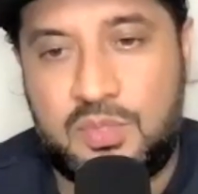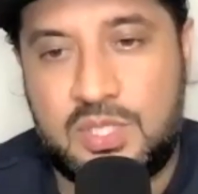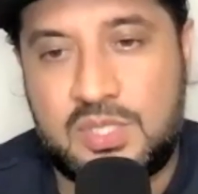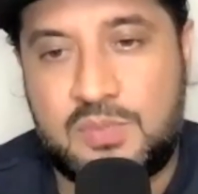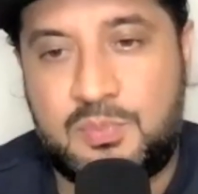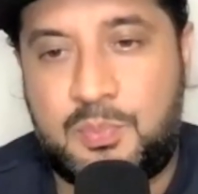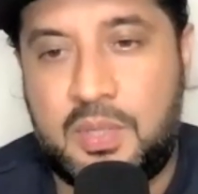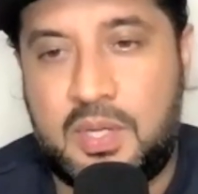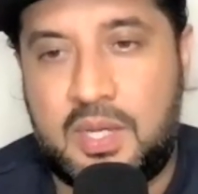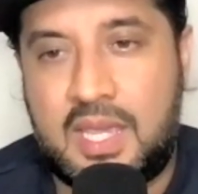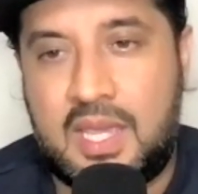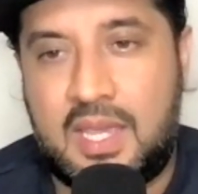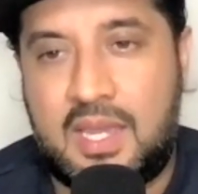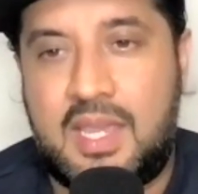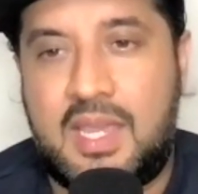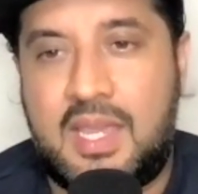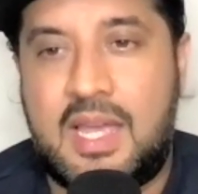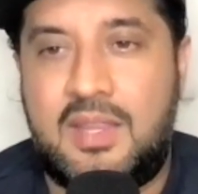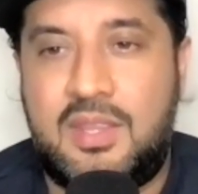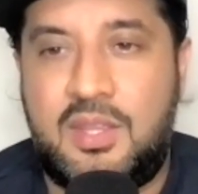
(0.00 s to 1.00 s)
just
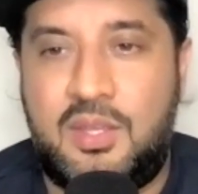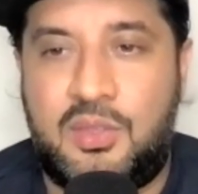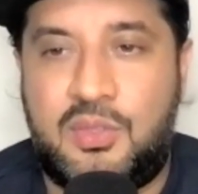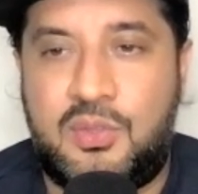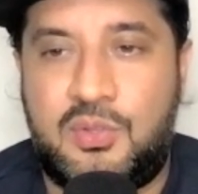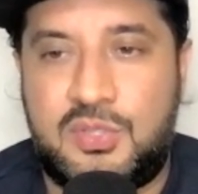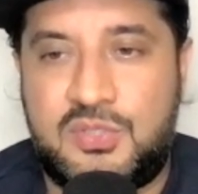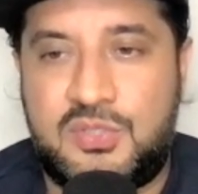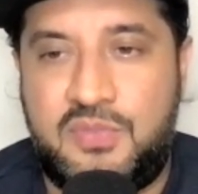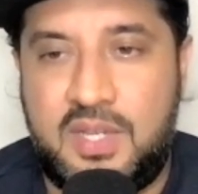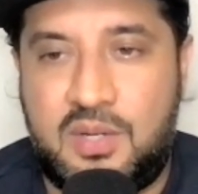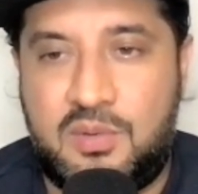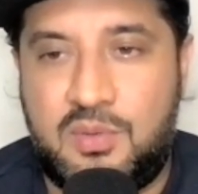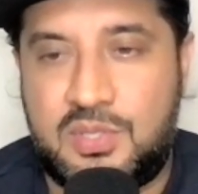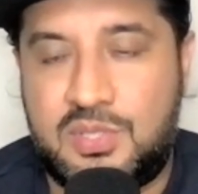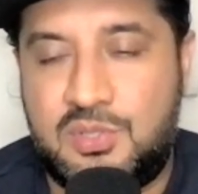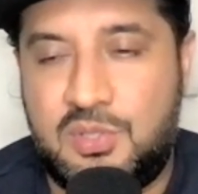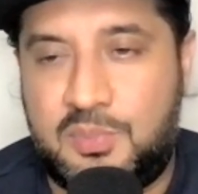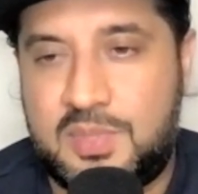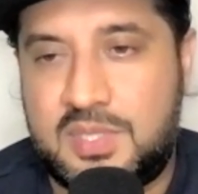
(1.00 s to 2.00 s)
gather your thoughts, Vic.
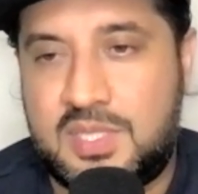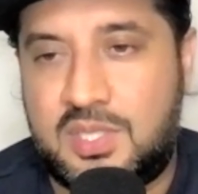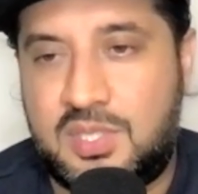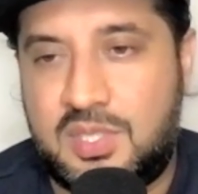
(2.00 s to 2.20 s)
What's your position?